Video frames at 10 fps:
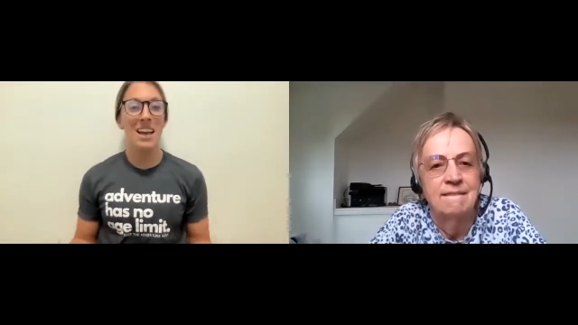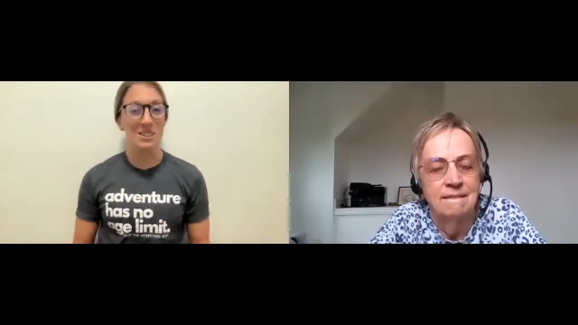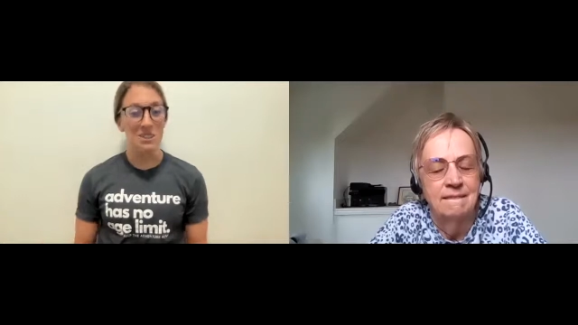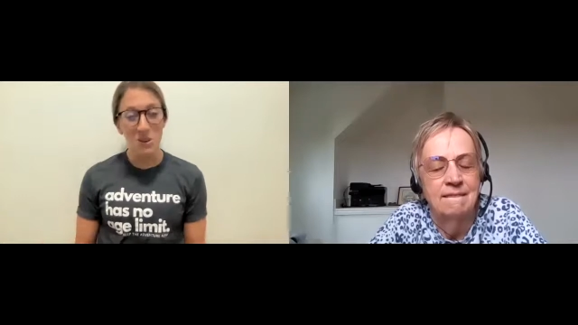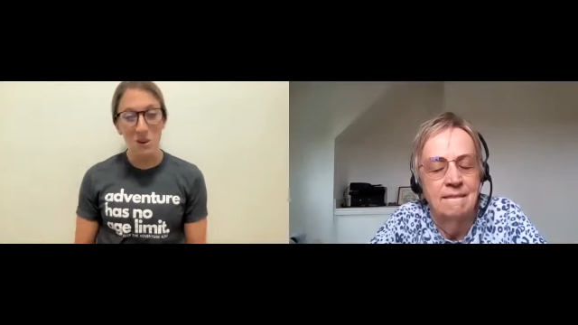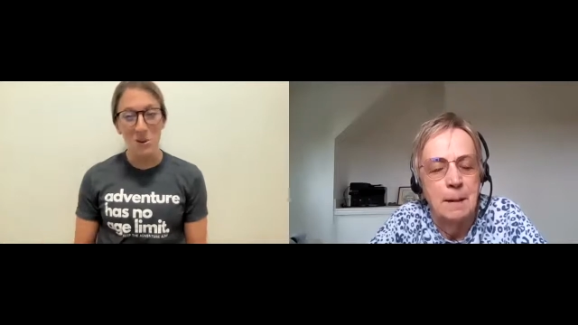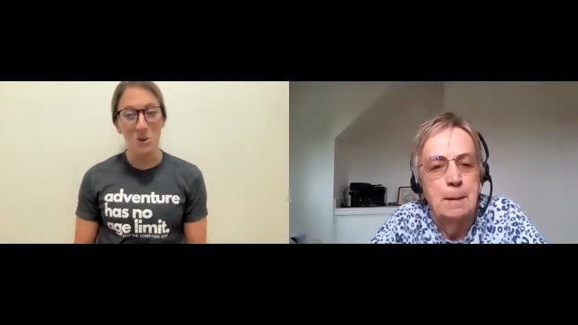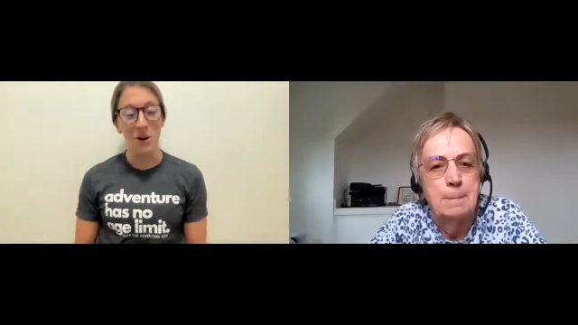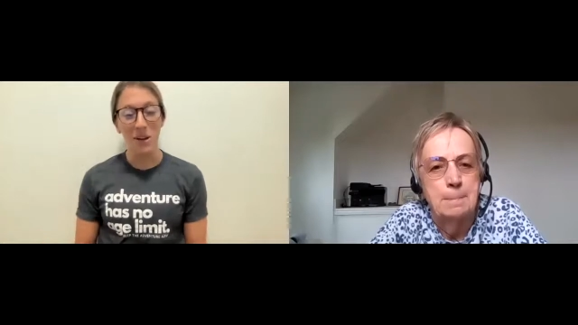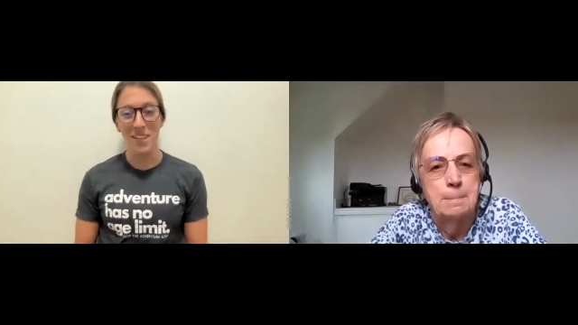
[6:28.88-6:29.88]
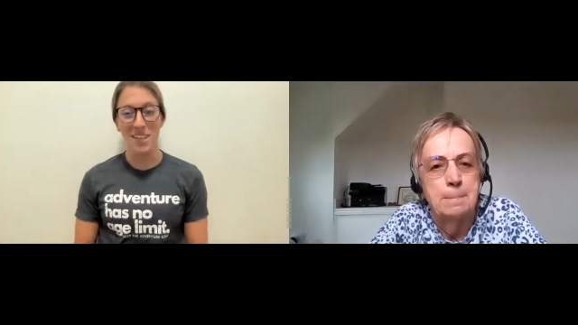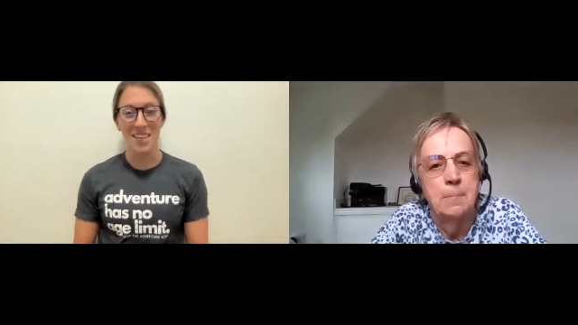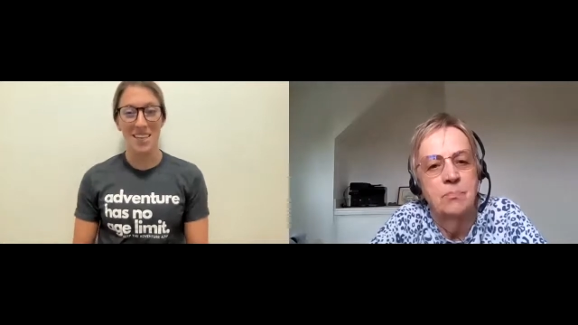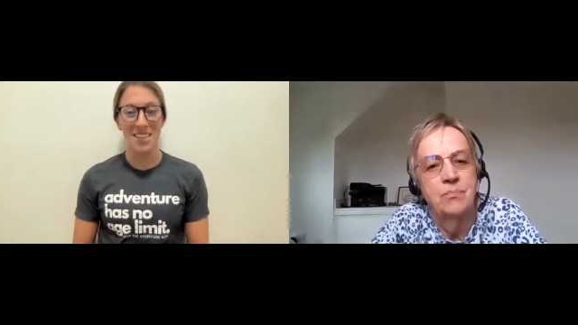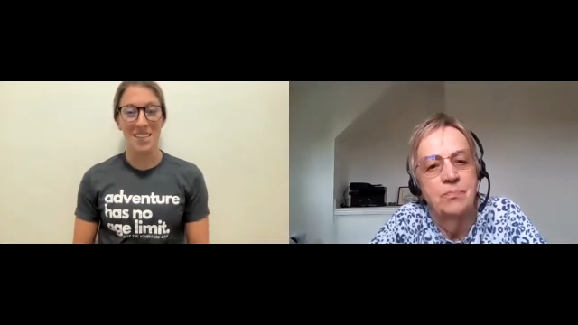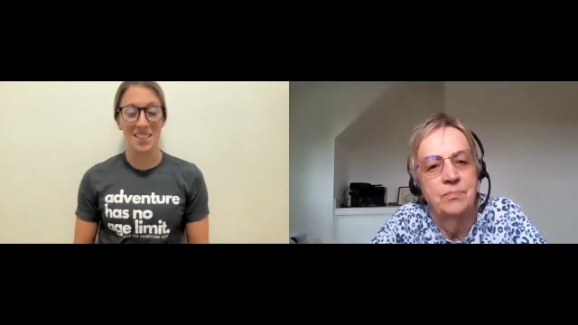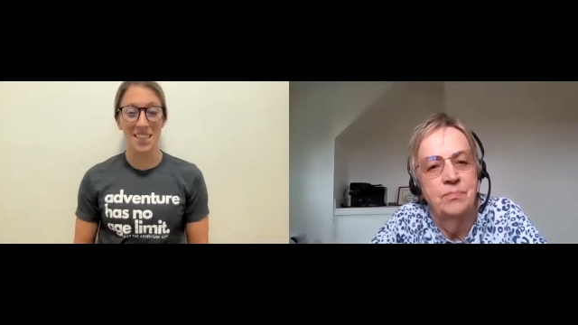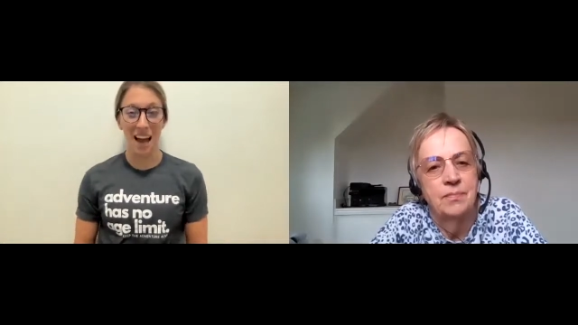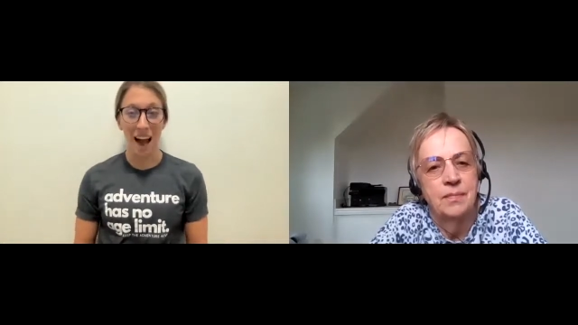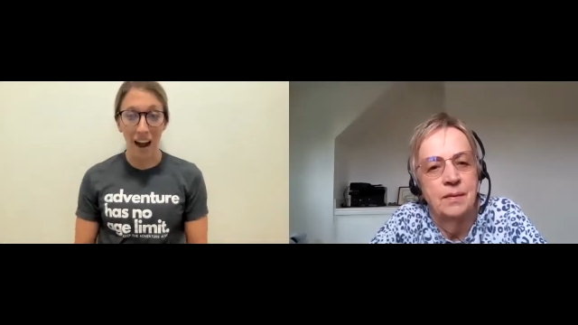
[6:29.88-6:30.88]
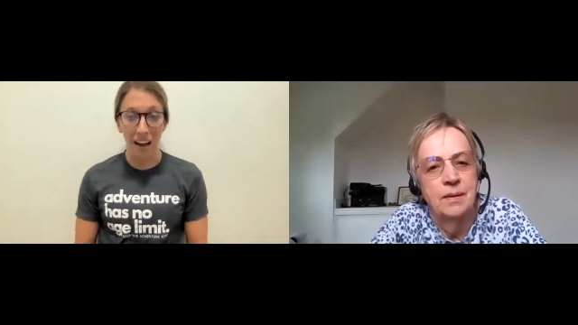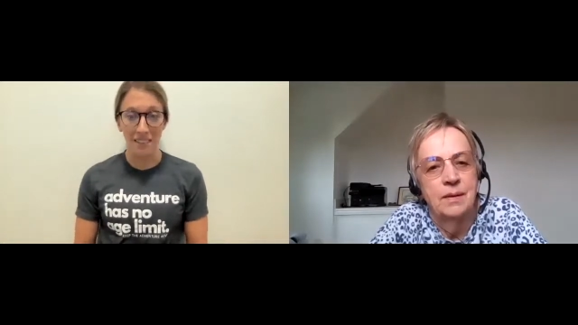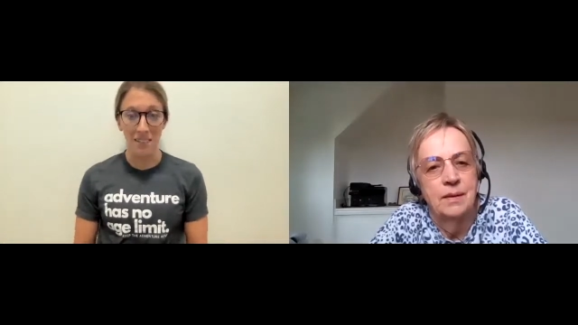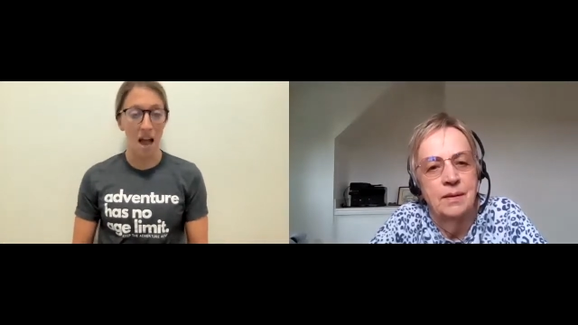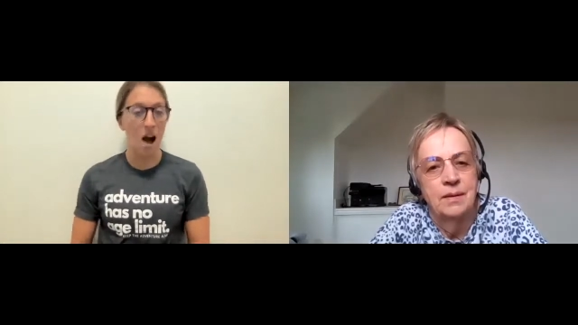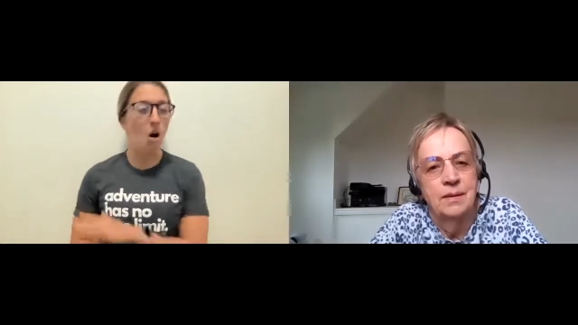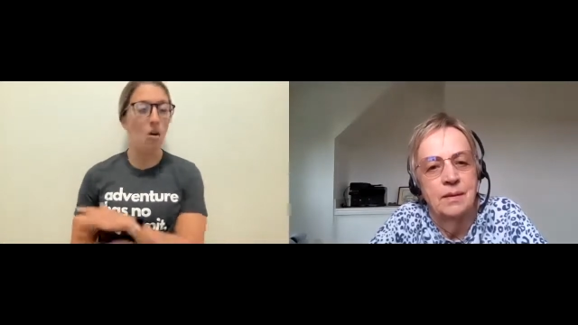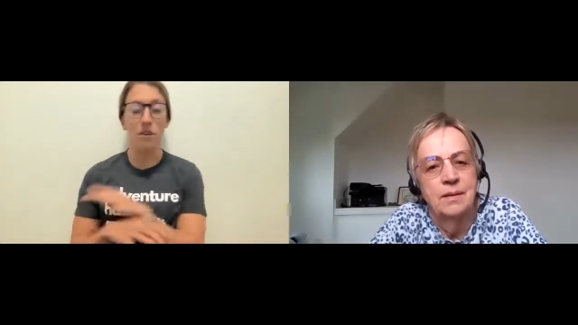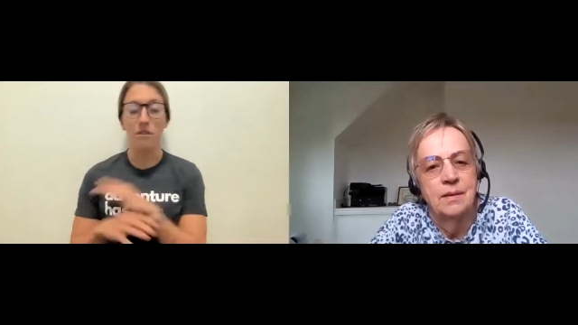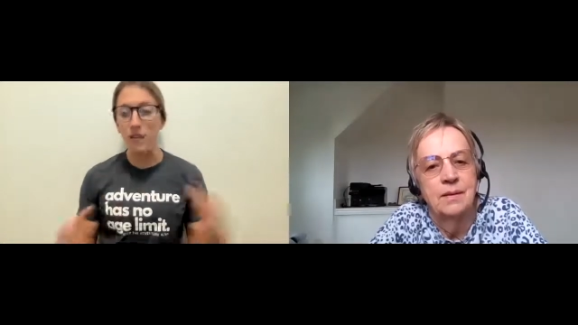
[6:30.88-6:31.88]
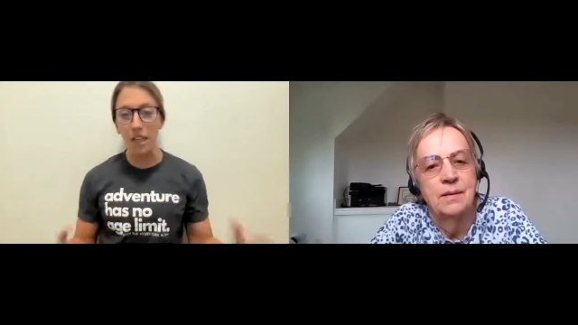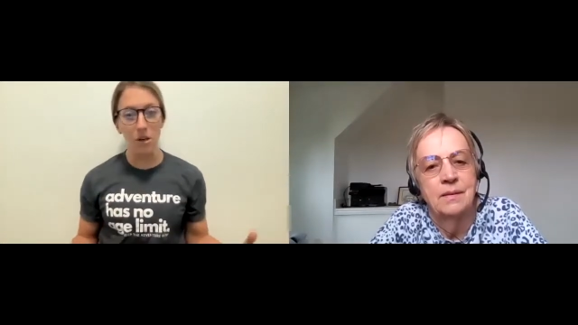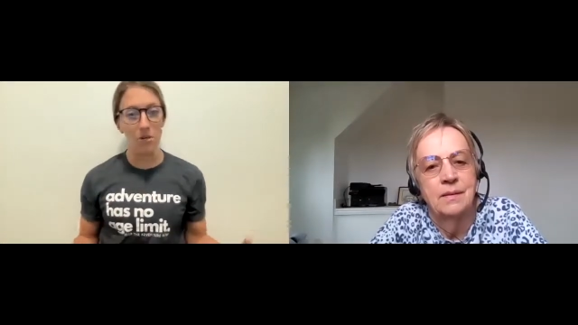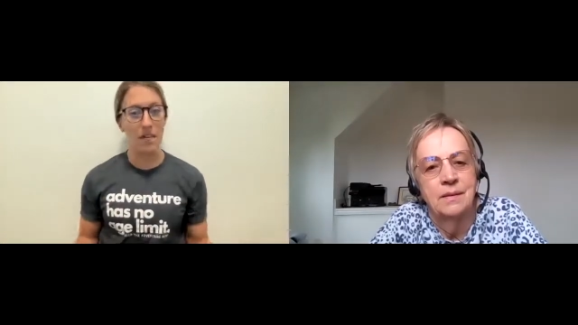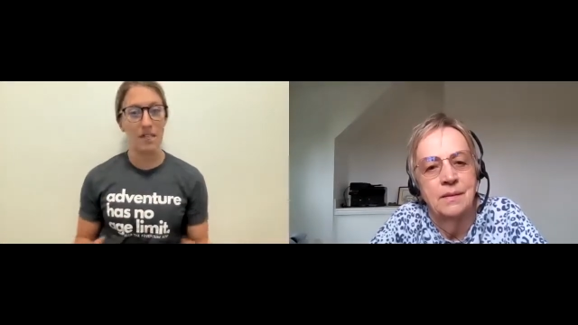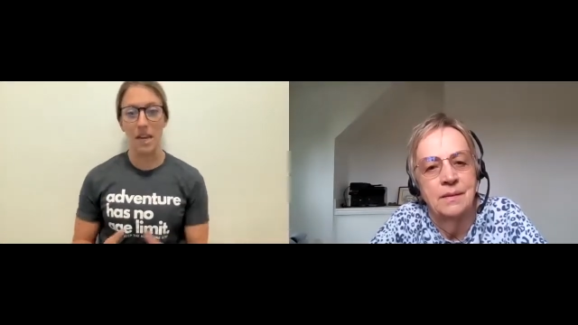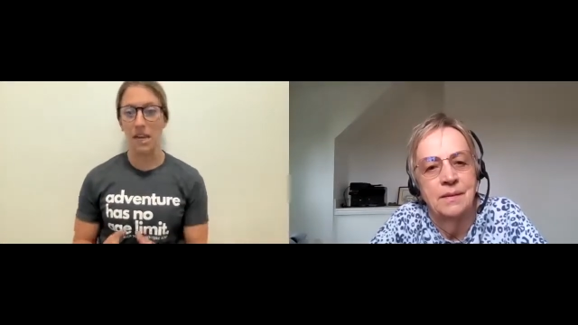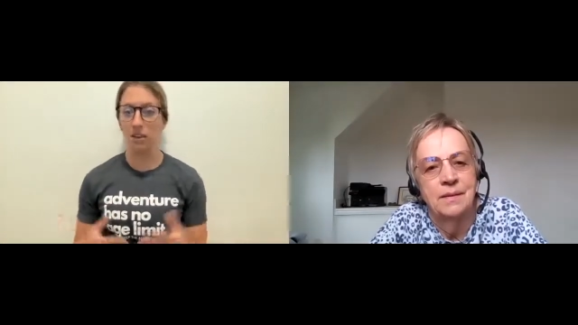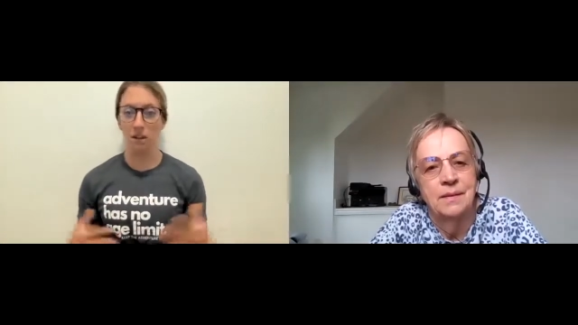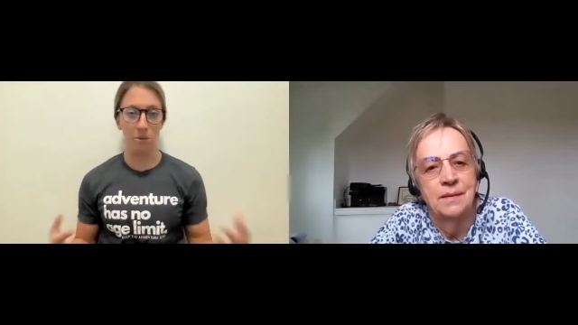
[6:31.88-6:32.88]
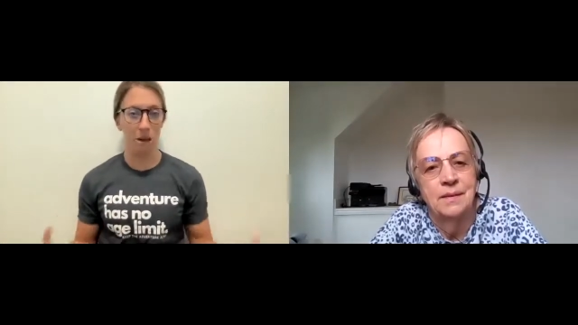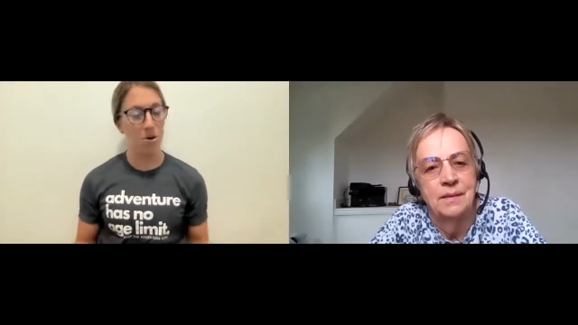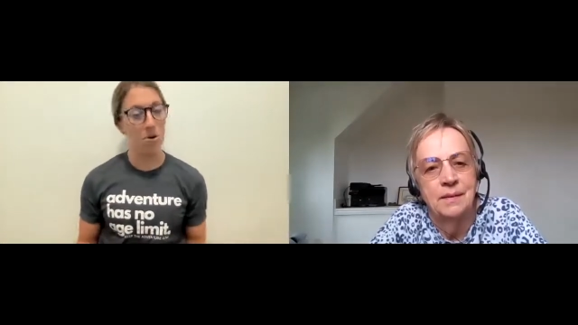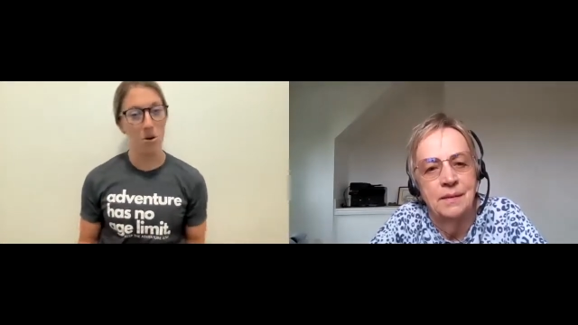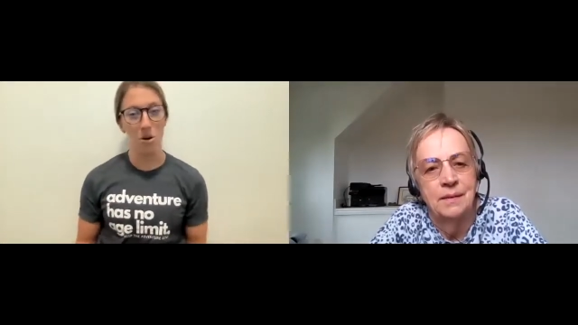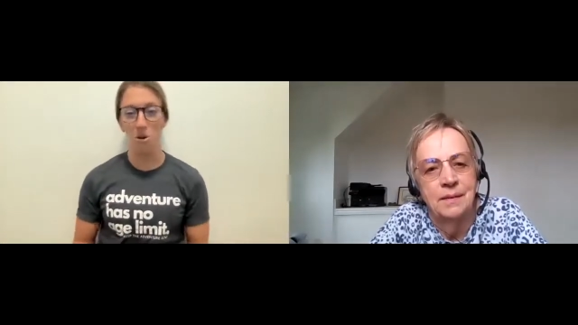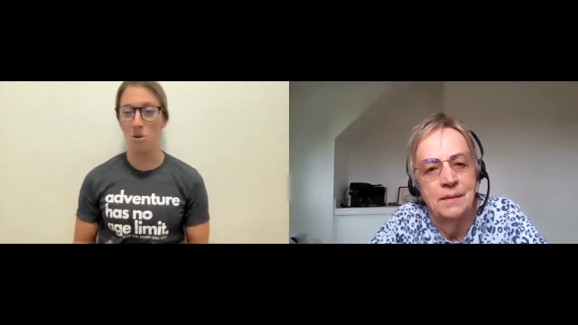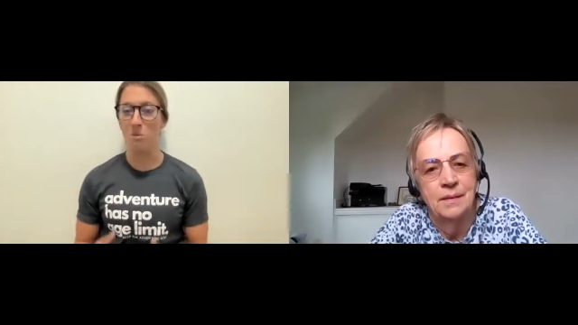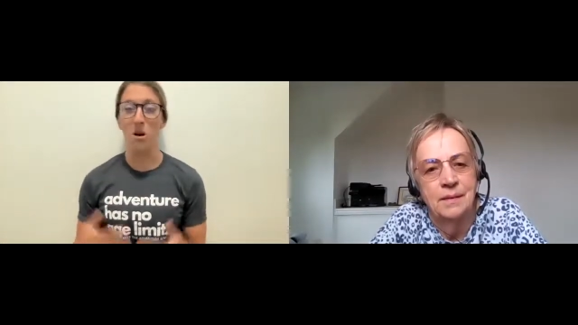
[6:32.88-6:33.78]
Speaker 1: And so, mm-hmm. one of the things that I, t- all the videos I take are in my own home